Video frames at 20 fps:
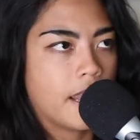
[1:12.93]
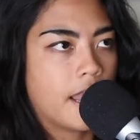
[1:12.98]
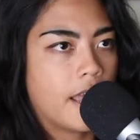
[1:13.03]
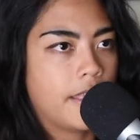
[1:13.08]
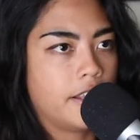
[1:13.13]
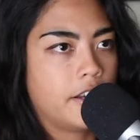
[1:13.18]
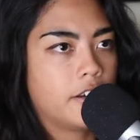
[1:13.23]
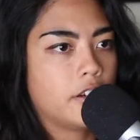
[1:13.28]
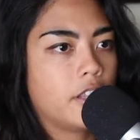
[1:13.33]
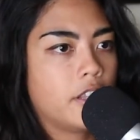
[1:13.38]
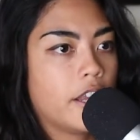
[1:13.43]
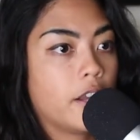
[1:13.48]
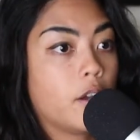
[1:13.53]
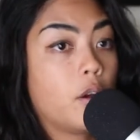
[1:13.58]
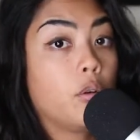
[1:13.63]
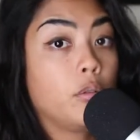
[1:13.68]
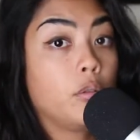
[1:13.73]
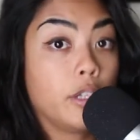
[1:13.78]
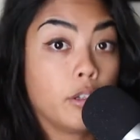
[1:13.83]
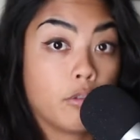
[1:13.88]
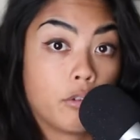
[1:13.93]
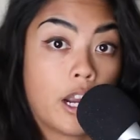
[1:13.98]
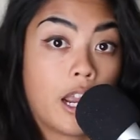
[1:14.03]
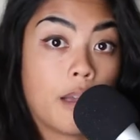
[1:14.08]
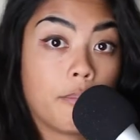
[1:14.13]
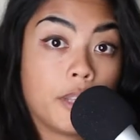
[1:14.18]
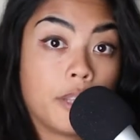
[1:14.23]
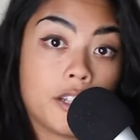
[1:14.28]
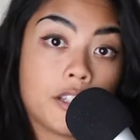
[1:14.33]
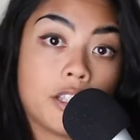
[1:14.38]
And then you're like, holy
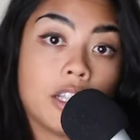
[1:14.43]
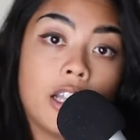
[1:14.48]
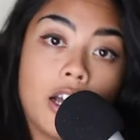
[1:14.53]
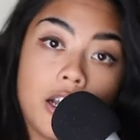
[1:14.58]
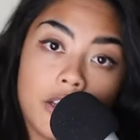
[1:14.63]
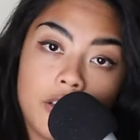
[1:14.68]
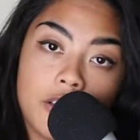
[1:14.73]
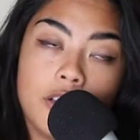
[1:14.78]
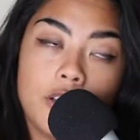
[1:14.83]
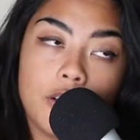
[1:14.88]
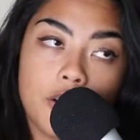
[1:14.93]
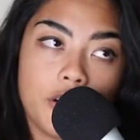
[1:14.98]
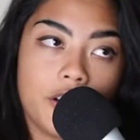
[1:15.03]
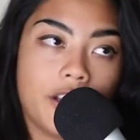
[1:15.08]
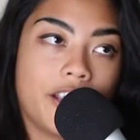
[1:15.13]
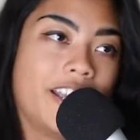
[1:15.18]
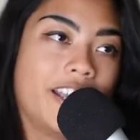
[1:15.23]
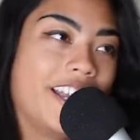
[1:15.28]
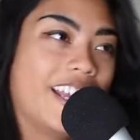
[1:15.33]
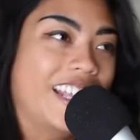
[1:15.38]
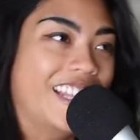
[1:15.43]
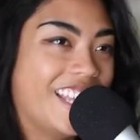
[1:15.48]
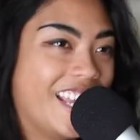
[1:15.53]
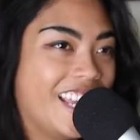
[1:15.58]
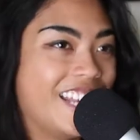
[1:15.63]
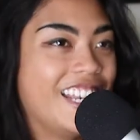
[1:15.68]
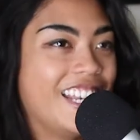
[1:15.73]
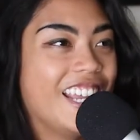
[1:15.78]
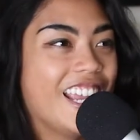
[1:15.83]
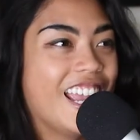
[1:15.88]
crap, that's a lot to learn.
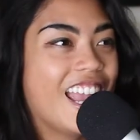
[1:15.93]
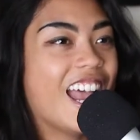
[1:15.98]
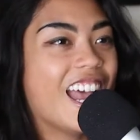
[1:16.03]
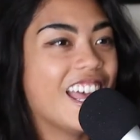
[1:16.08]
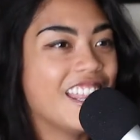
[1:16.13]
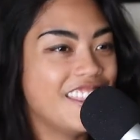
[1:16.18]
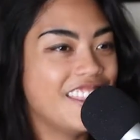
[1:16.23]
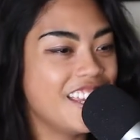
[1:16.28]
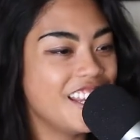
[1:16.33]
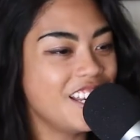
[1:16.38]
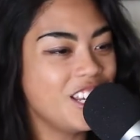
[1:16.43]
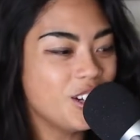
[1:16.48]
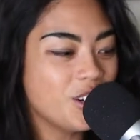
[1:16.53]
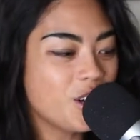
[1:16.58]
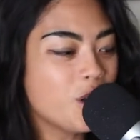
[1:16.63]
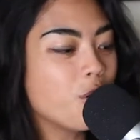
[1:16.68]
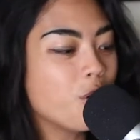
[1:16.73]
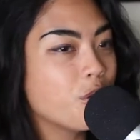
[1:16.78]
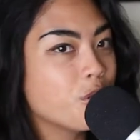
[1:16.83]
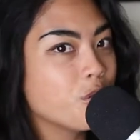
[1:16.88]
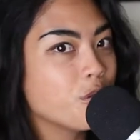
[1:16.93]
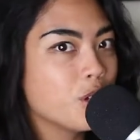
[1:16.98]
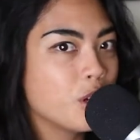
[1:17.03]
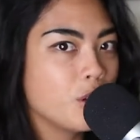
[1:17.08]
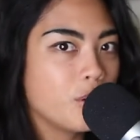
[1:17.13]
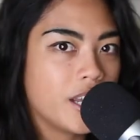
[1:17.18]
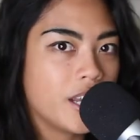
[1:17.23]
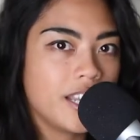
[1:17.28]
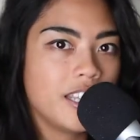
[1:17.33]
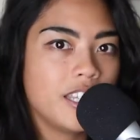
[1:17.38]
and then you go
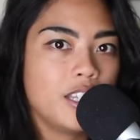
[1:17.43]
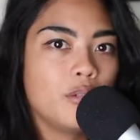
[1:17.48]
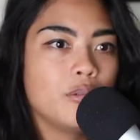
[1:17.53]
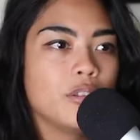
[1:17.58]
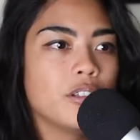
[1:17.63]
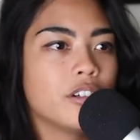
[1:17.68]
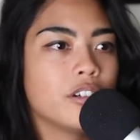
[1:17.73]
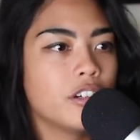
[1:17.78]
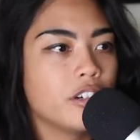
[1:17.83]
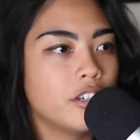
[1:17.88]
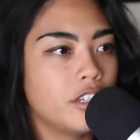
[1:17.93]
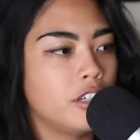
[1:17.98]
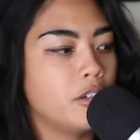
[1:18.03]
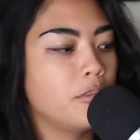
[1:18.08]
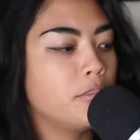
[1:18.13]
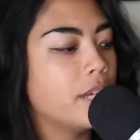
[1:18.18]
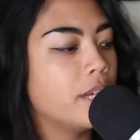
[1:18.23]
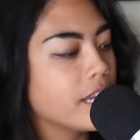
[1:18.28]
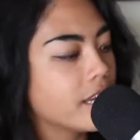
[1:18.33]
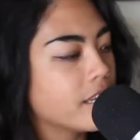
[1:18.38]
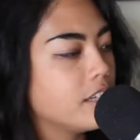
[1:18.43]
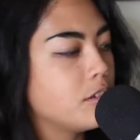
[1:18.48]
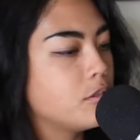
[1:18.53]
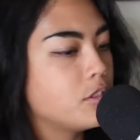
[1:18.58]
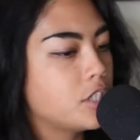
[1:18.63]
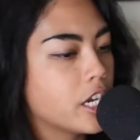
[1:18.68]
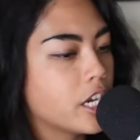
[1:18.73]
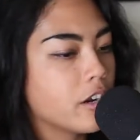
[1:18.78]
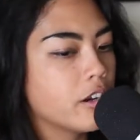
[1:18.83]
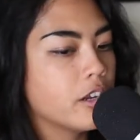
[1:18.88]
through it. You learn, you
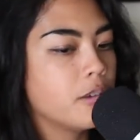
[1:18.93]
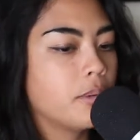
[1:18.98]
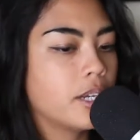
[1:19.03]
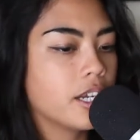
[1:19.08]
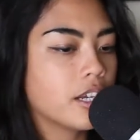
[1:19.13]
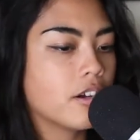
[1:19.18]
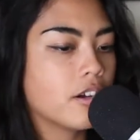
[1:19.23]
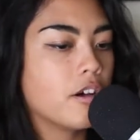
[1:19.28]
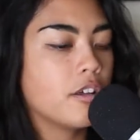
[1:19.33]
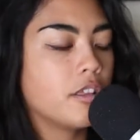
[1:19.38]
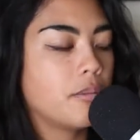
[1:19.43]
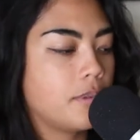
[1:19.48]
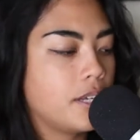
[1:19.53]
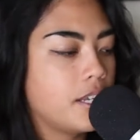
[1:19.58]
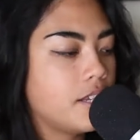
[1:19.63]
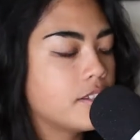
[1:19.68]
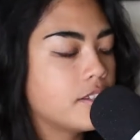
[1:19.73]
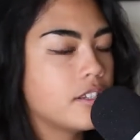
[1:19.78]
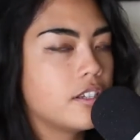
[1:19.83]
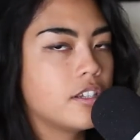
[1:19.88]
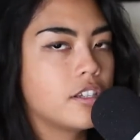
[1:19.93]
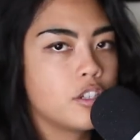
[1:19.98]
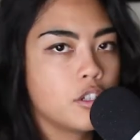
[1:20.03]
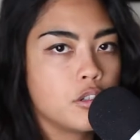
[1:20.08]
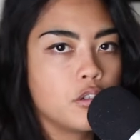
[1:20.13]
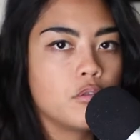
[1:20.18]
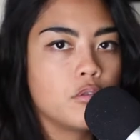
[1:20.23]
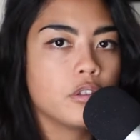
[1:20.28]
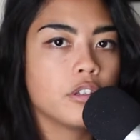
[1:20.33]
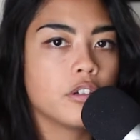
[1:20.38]
cherry pick all the pieces.
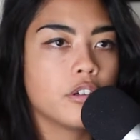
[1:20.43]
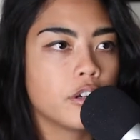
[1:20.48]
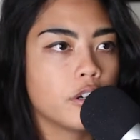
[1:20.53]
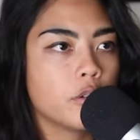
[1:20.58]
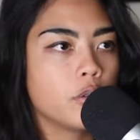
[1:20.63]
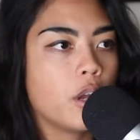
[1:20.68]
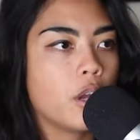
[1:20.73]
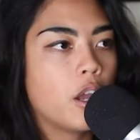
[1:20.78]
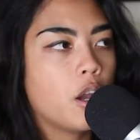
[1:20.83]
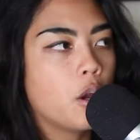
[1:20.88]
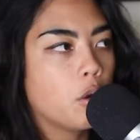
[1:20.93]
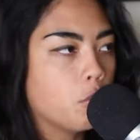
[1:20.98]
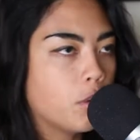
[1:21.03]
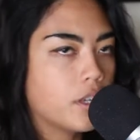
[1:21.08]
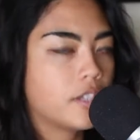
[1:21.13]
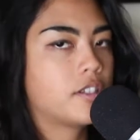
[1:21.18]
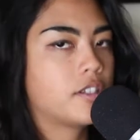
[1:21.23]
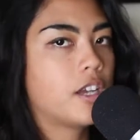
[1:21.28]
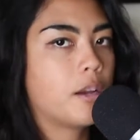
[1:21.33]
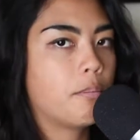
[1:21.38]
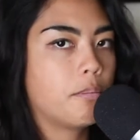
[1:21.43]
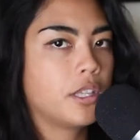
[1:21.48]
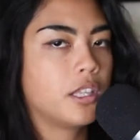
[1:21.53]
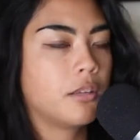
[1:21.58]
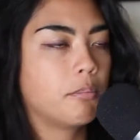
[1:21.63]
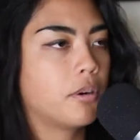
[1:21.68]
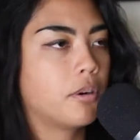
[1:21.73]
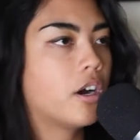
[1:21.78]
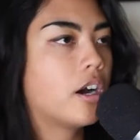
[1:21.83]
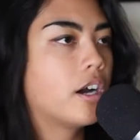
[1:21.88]
You learn what's up in
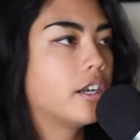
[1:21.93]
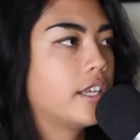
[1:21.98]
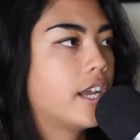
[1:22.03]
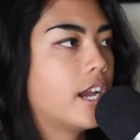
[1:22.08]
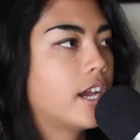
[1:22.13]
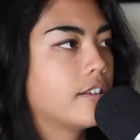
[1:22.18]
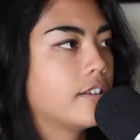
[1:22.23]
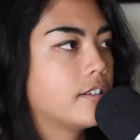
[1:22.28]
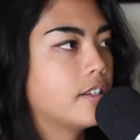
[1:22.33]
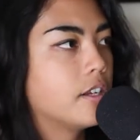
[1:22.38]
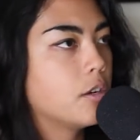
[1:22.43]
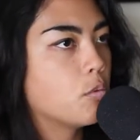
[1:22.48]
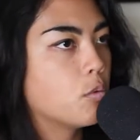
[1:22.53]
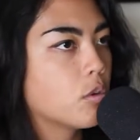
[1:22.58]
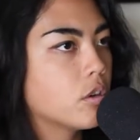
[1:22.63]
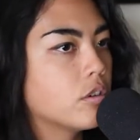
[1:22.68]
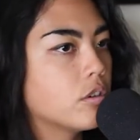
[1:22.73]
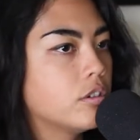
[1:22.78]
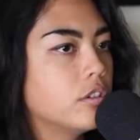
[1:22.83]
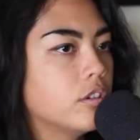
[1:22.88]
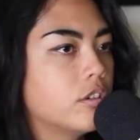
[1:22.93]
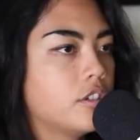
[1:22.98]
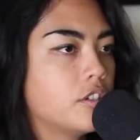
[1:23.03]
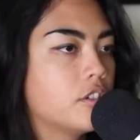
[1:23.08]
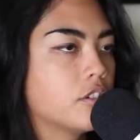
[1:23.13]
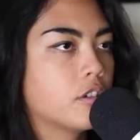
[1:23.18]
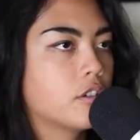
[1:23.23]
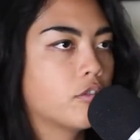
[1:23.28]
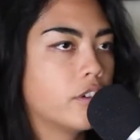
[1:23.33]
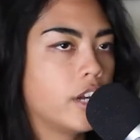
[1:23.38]
the podcasting world or
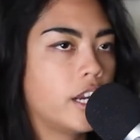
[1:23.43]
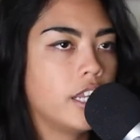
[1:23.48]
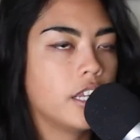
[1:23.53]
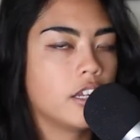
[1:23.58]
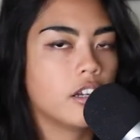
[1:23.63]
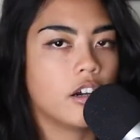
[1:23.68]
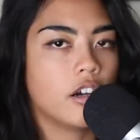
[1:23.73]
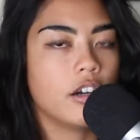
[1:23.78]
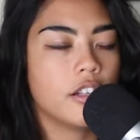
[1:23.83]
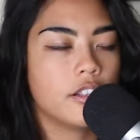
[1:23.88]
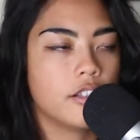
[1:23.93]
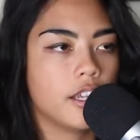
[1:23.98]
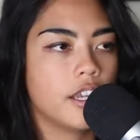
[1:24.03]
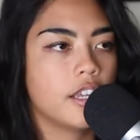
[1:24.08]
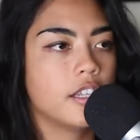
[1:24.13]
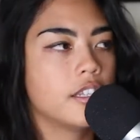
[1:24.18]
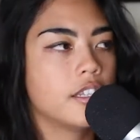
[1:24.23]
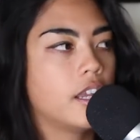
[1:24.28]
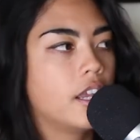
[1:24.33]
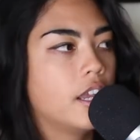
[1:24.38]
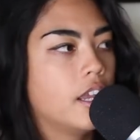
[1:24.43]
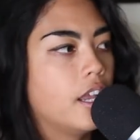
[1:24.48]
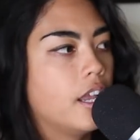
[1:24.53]
just creating content.